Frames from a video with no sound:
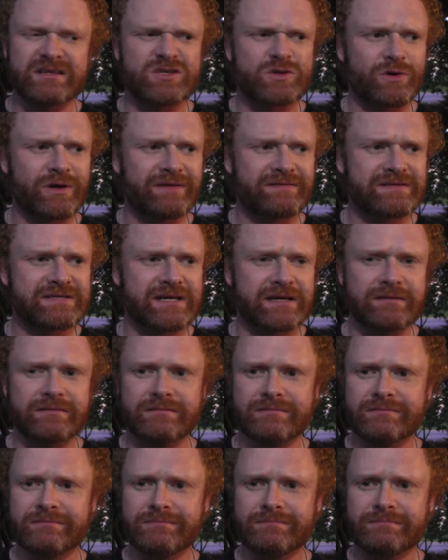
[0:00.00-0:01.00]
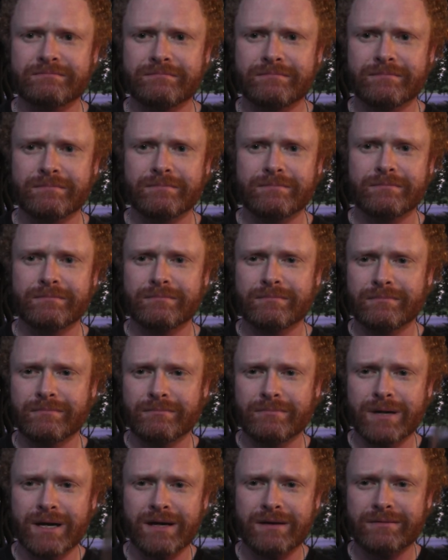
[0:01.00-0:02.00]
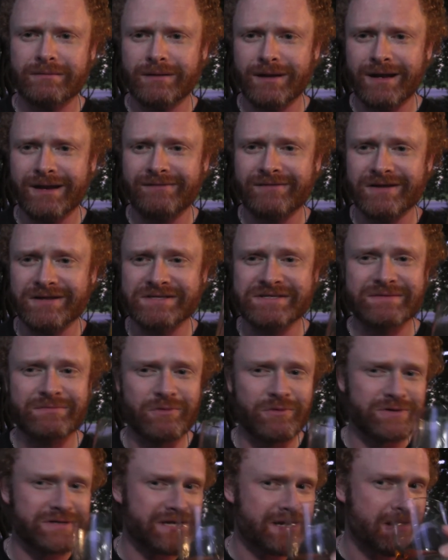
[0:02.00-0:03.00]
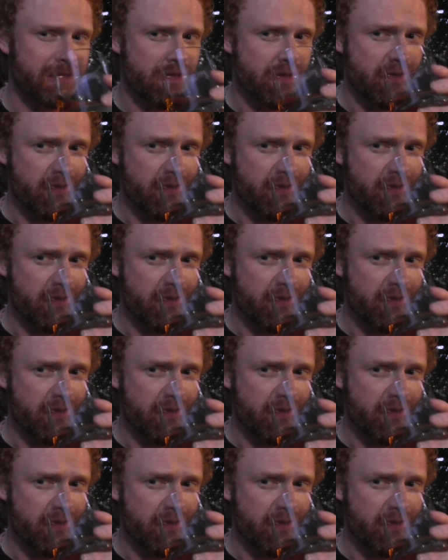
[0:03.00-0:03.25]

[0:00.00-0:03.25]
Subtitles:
all I have to say. But I'll have another sip of whiskey.